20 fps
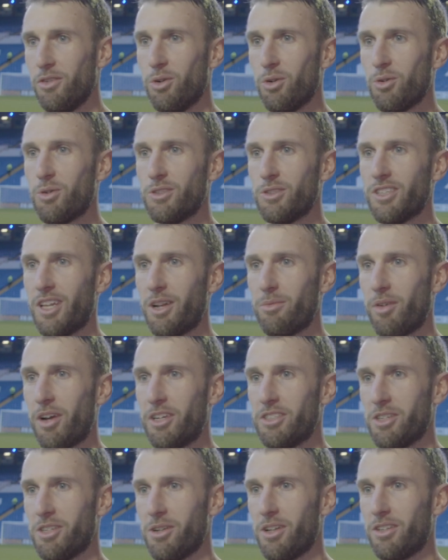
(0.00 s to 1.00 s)
of an awkward
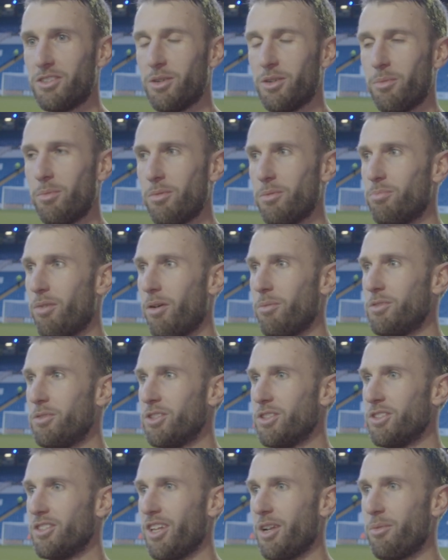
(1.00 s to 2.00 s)
celebration. I probably
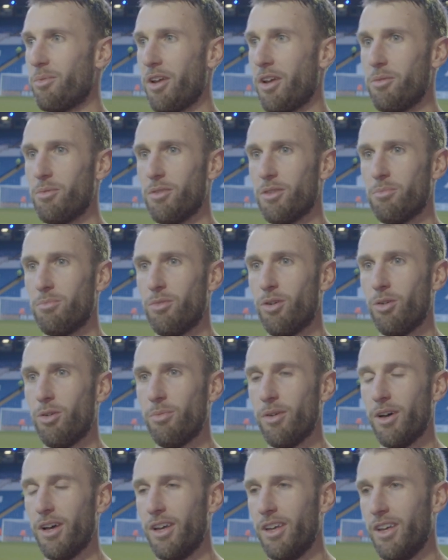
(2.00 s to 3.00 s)
should have celebrated with them more,
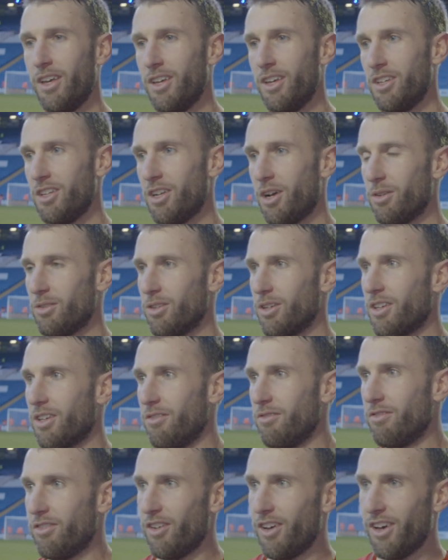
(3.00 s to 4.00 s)
but you know, I was
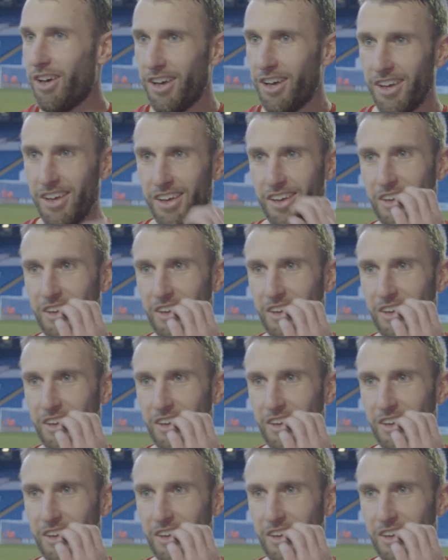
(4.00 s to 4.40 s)
looking for